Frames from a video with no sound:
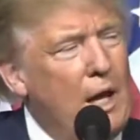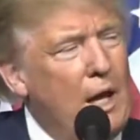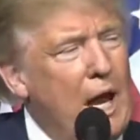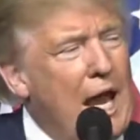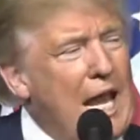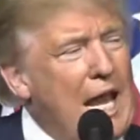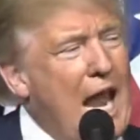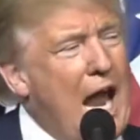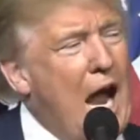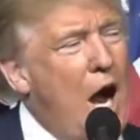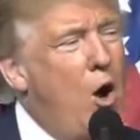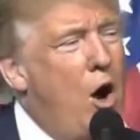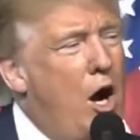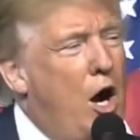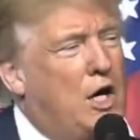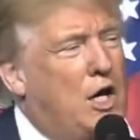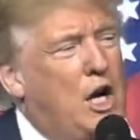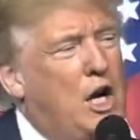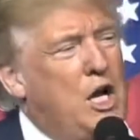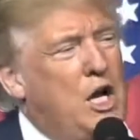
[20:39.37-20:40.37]
And now
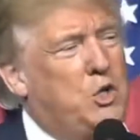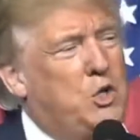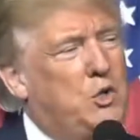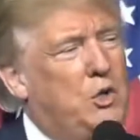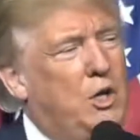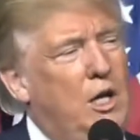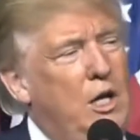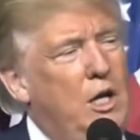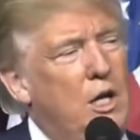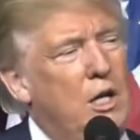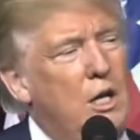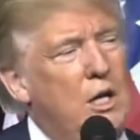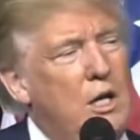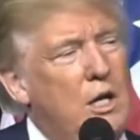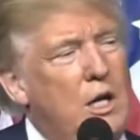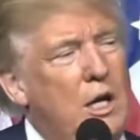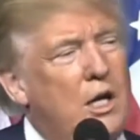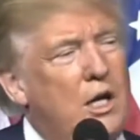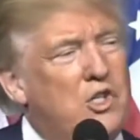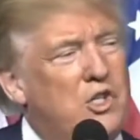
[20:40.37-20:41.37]
our country
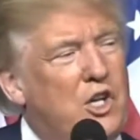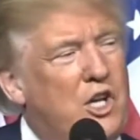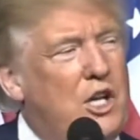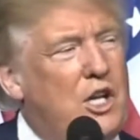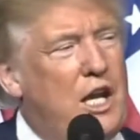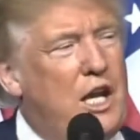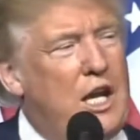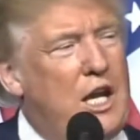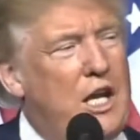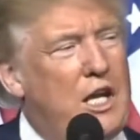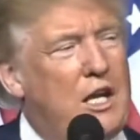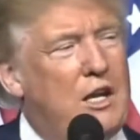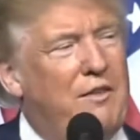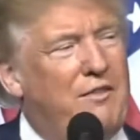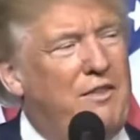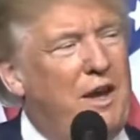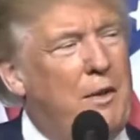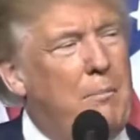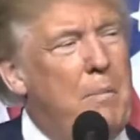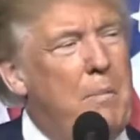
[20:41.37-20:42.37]
is in need
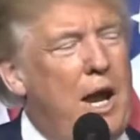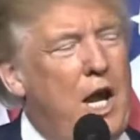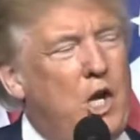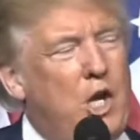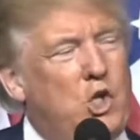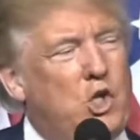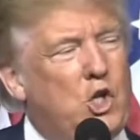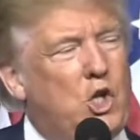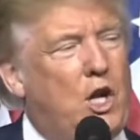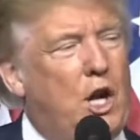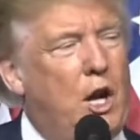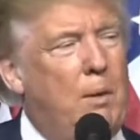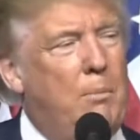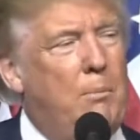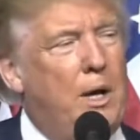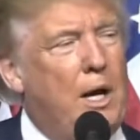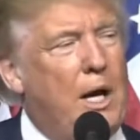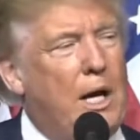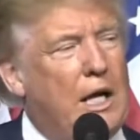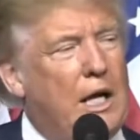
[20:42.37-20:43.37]
of a major
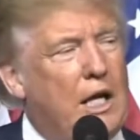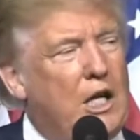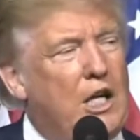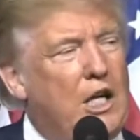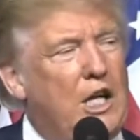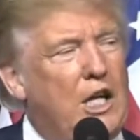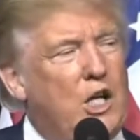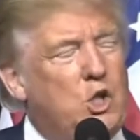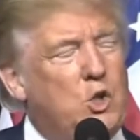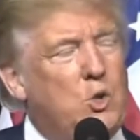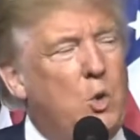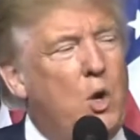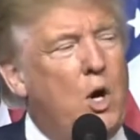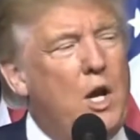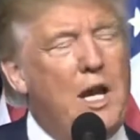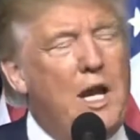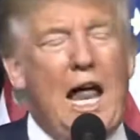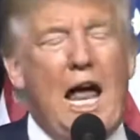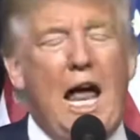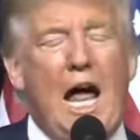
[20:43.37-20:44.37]
comeback. It needs
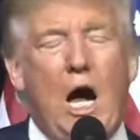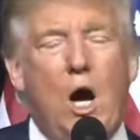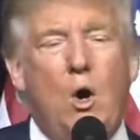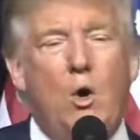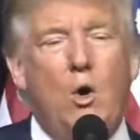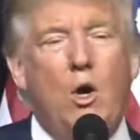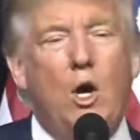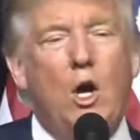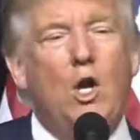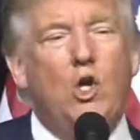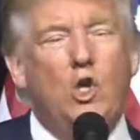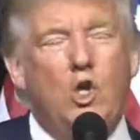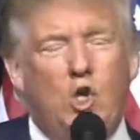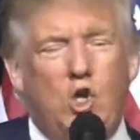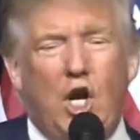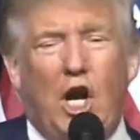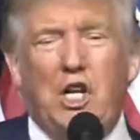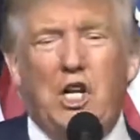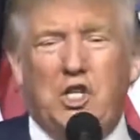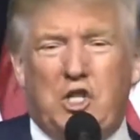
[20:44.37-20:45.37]
one now
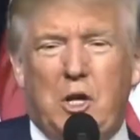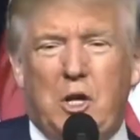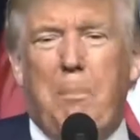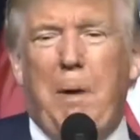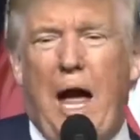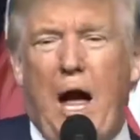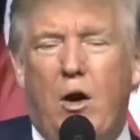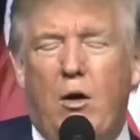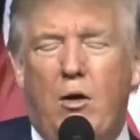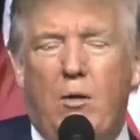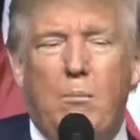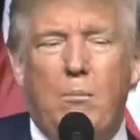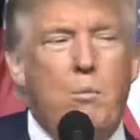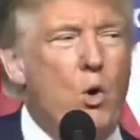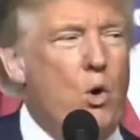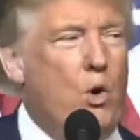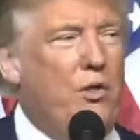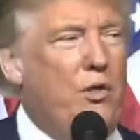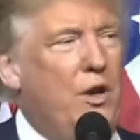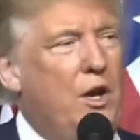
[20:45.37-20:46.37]
just about
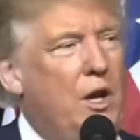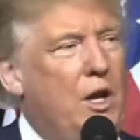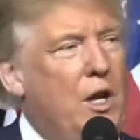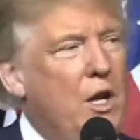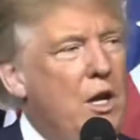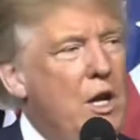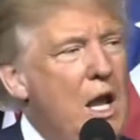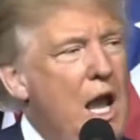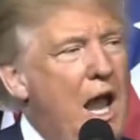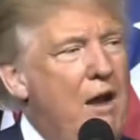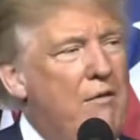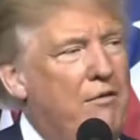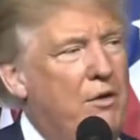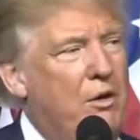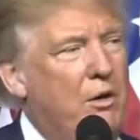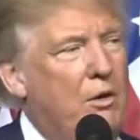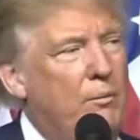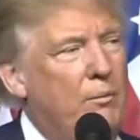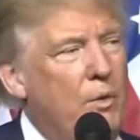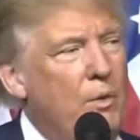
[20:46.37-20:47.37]
more than
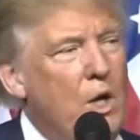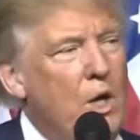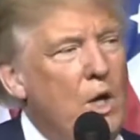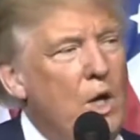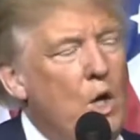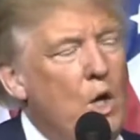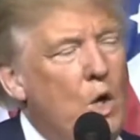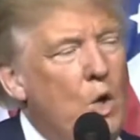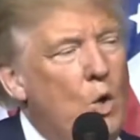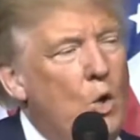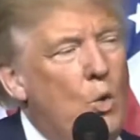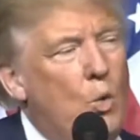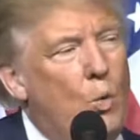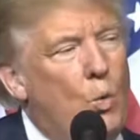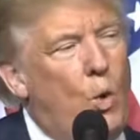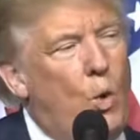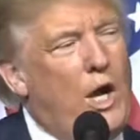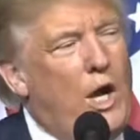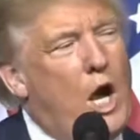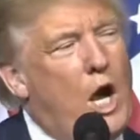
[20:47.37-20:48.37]
ever.
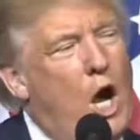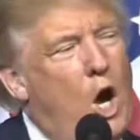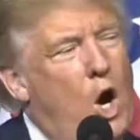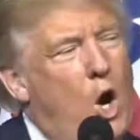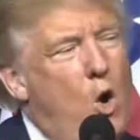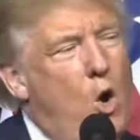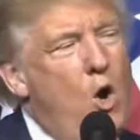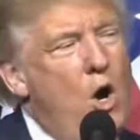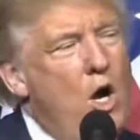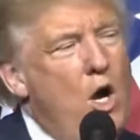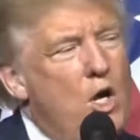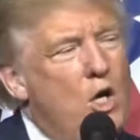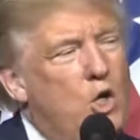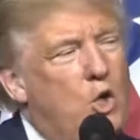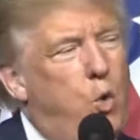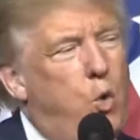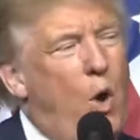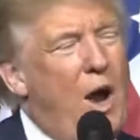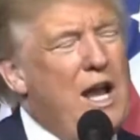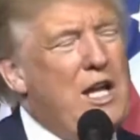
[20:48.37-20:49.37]
We owe
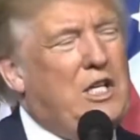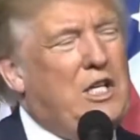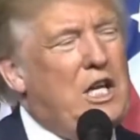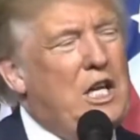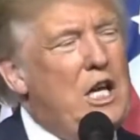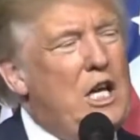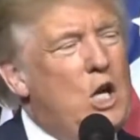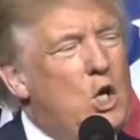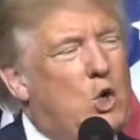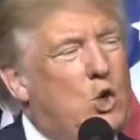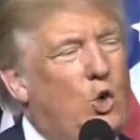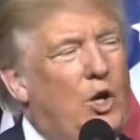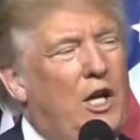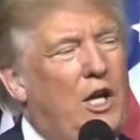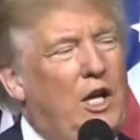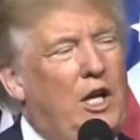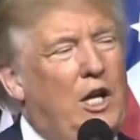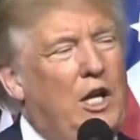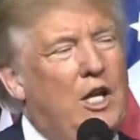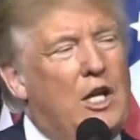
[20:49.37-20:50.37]
$20
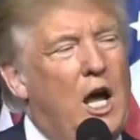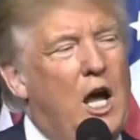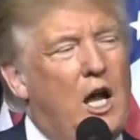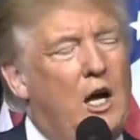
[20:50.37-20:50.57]
trillion